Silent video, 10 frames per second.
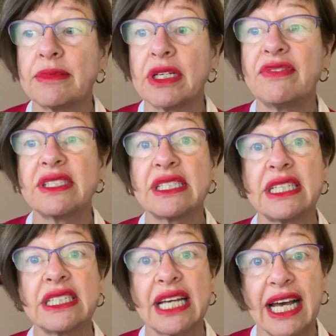
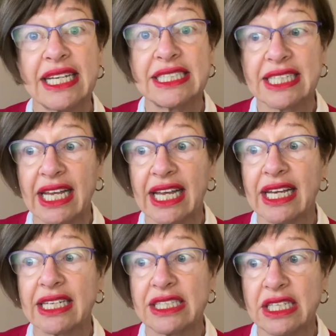Visiting to aged care
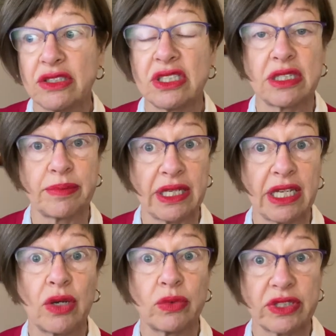continues to
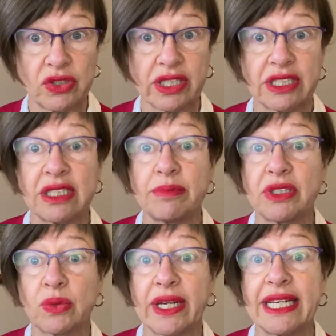be restricted
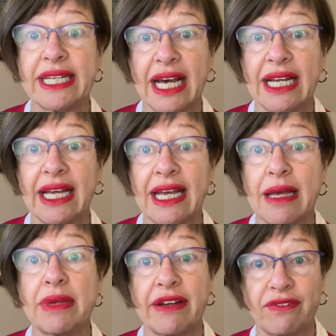between 9
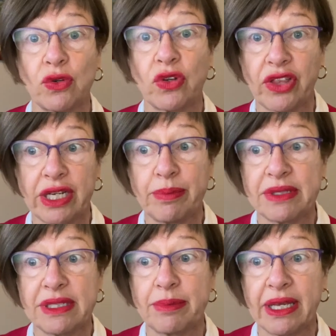a.m. and
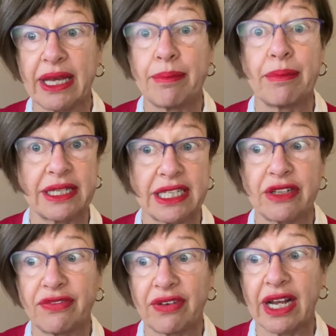4:30 p.m. Monday to
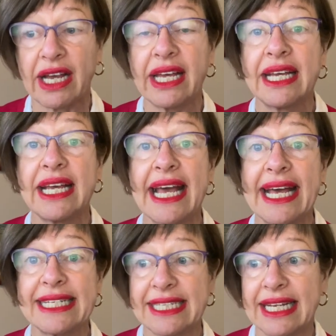Friday,
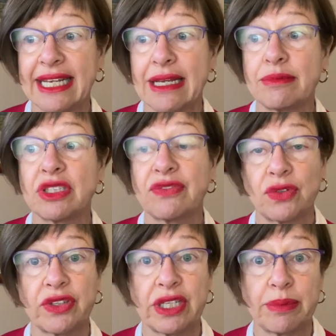and 10 a.m. to
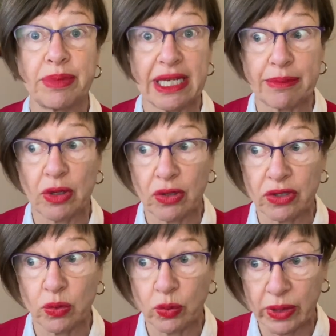4:30 p.m. on
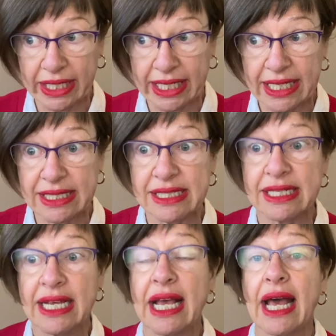the weekends,
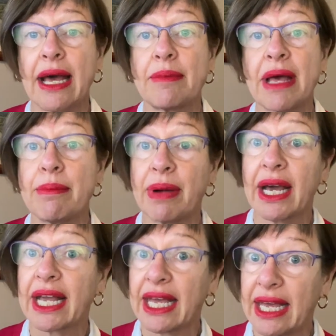and by
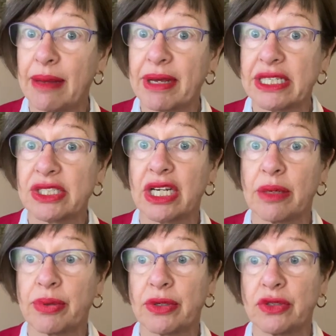care manager
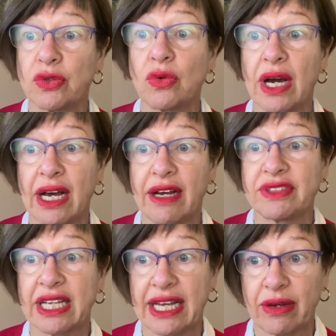approval
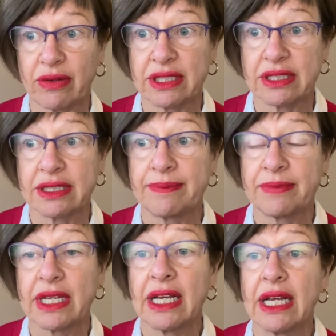after hours.
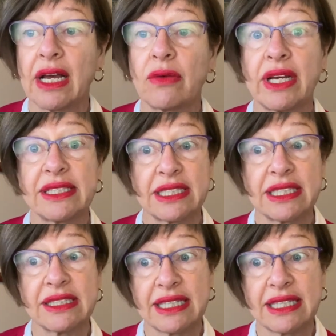Residents